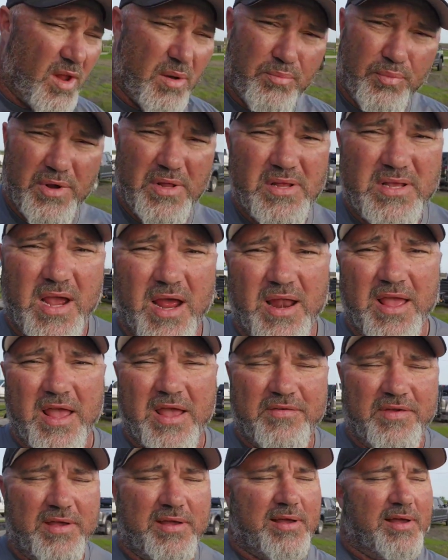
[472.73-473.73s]
breathing kind of
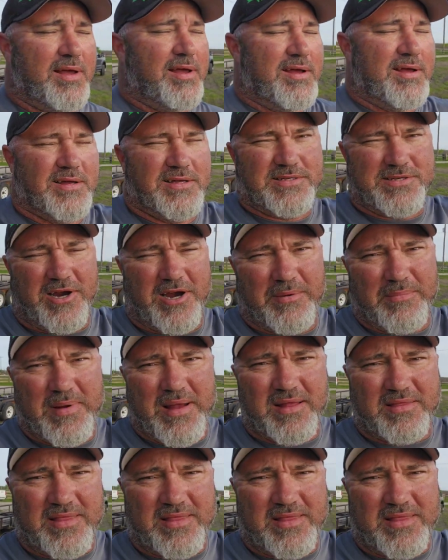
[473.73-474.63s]
heavy. Sorry about